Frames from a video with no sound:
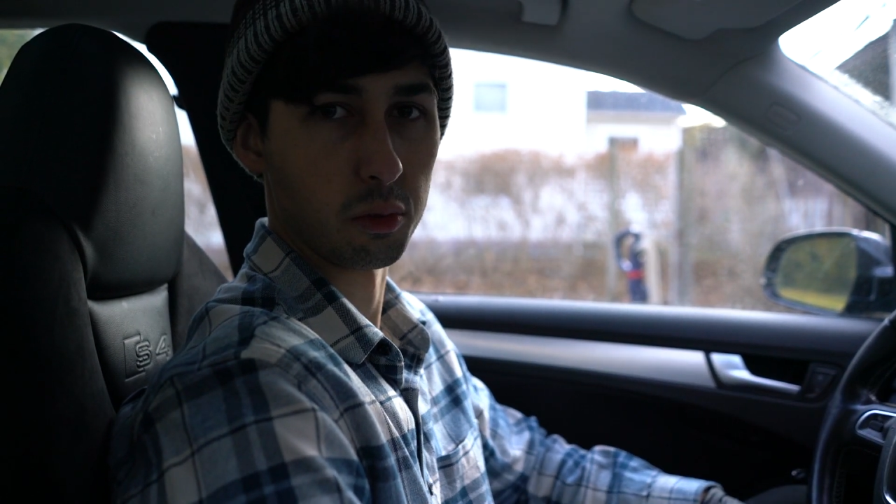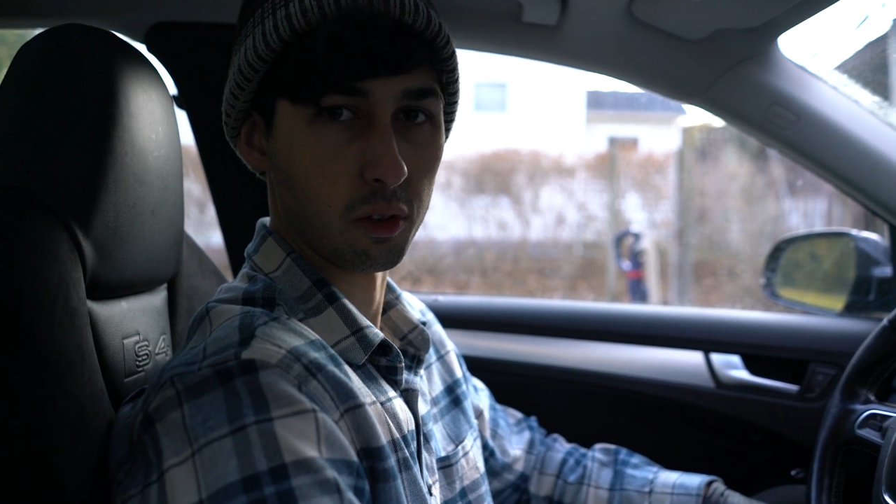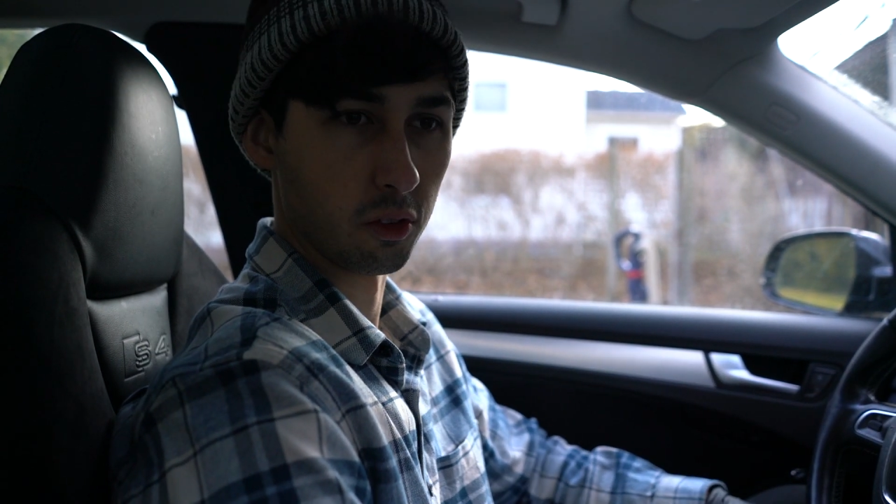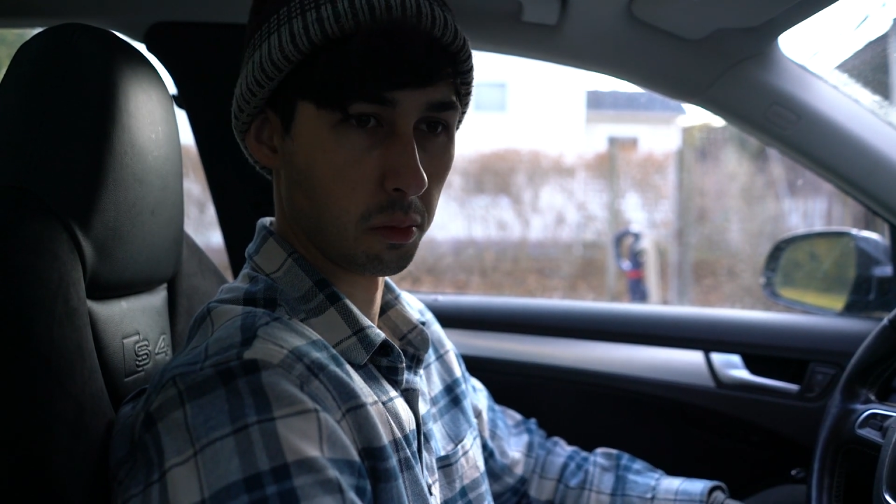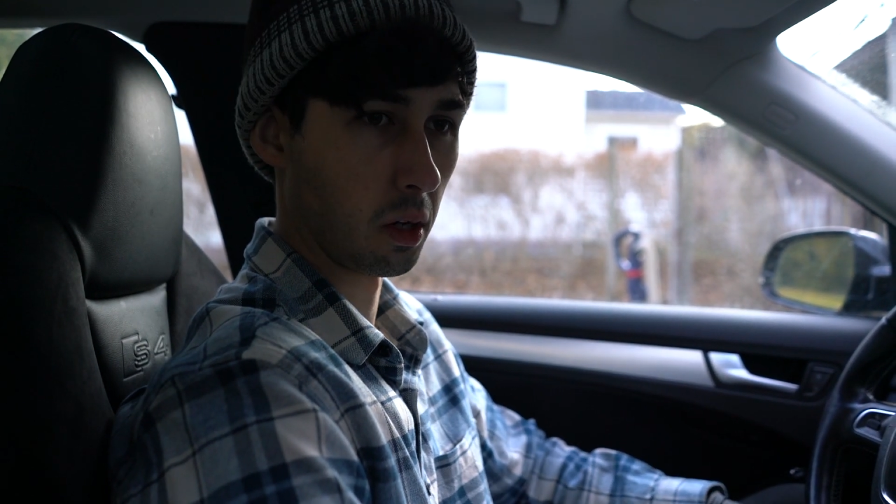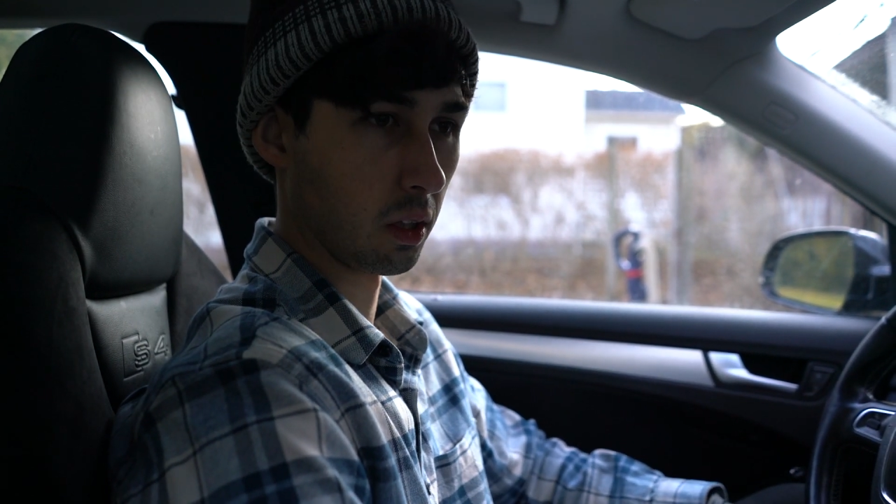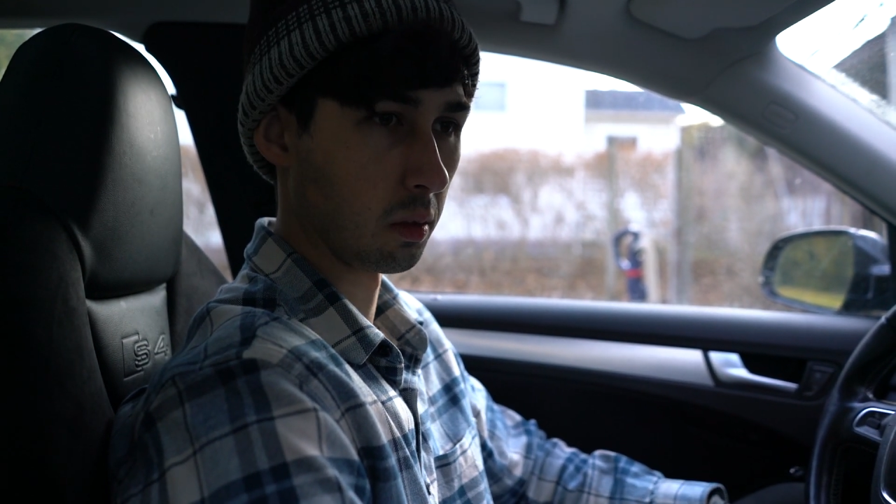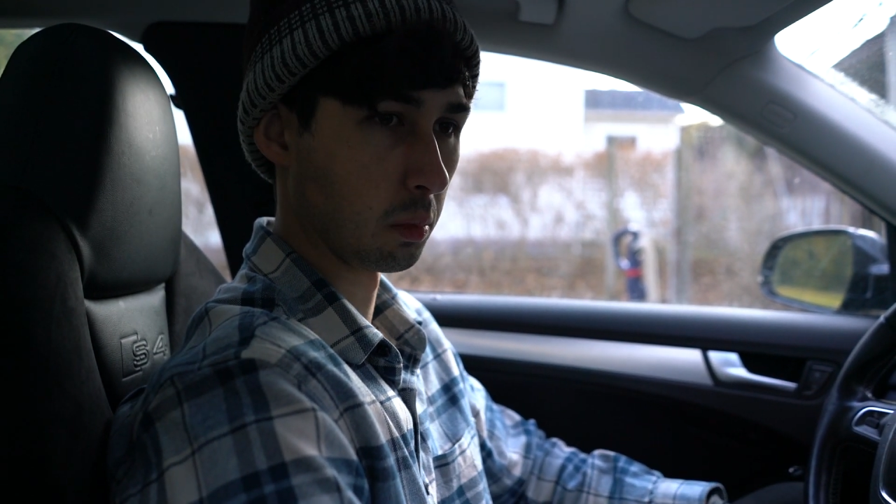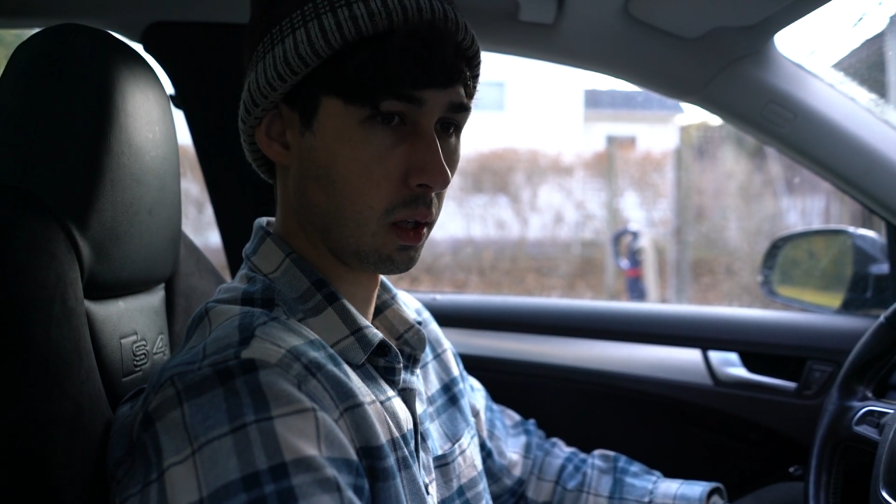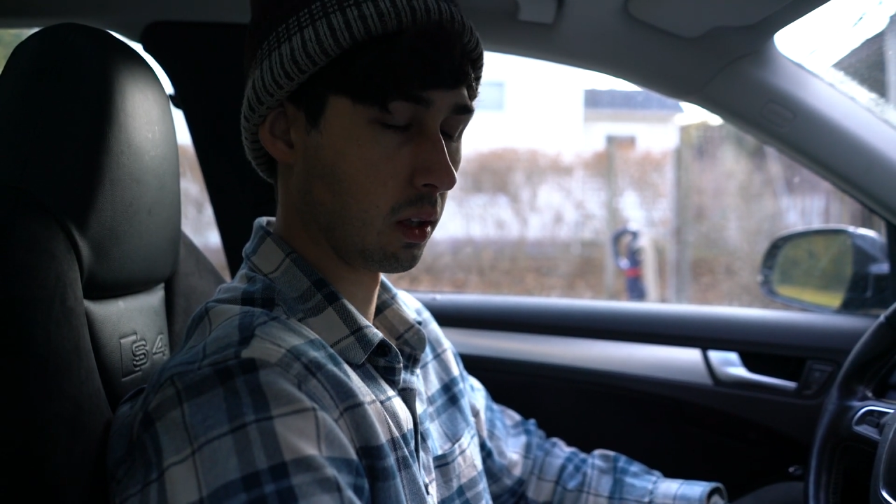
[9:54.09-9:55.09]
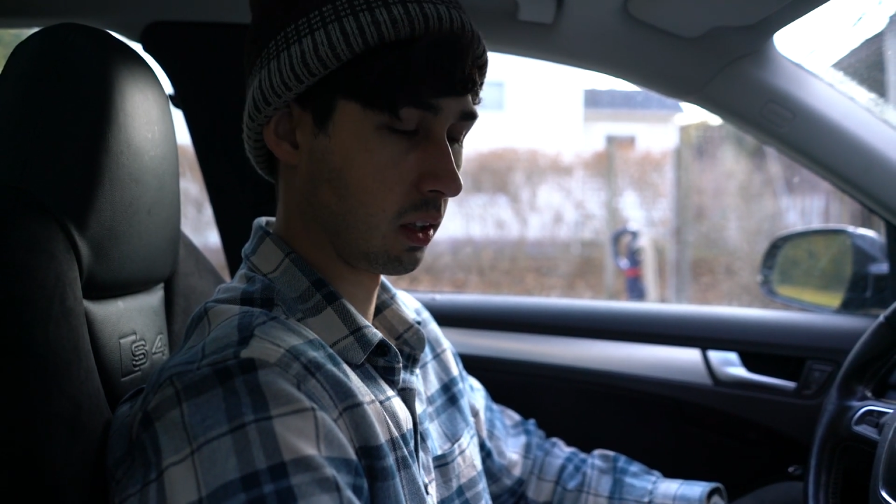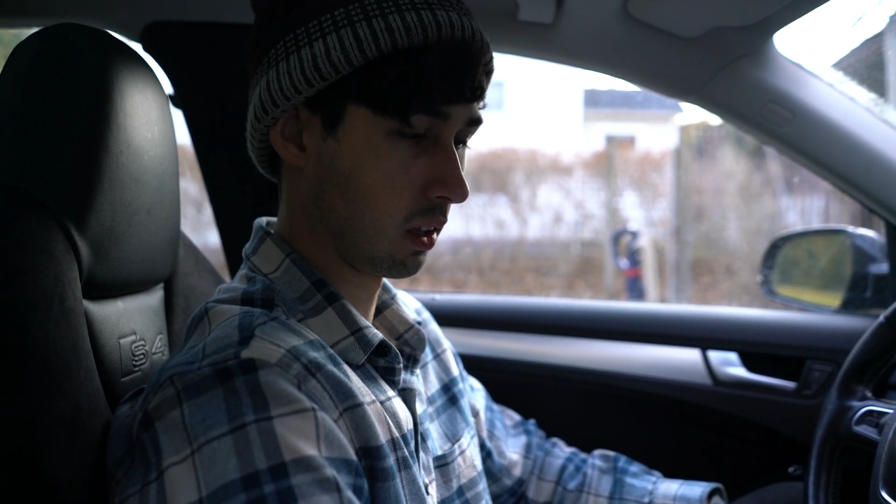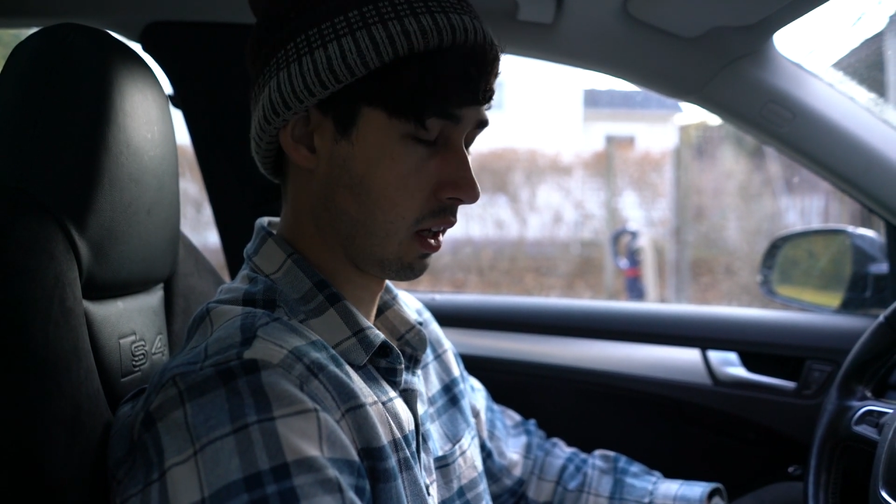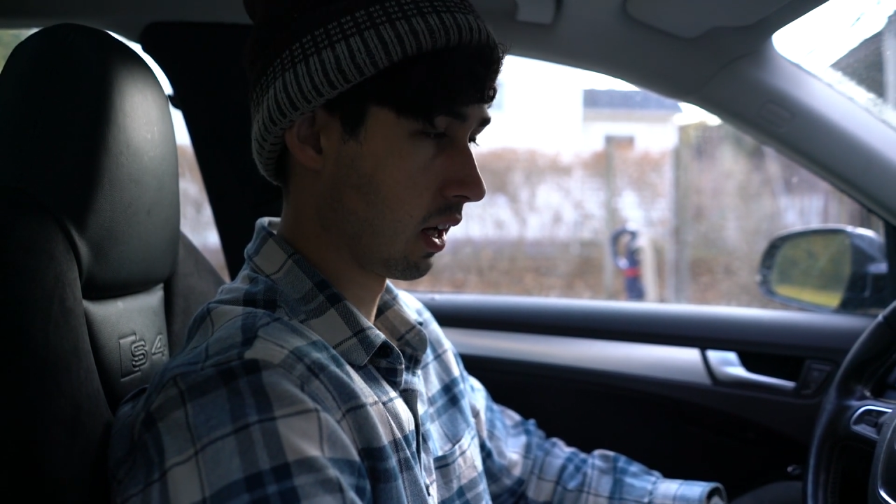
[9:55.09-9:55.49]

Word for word: So there's a parking brake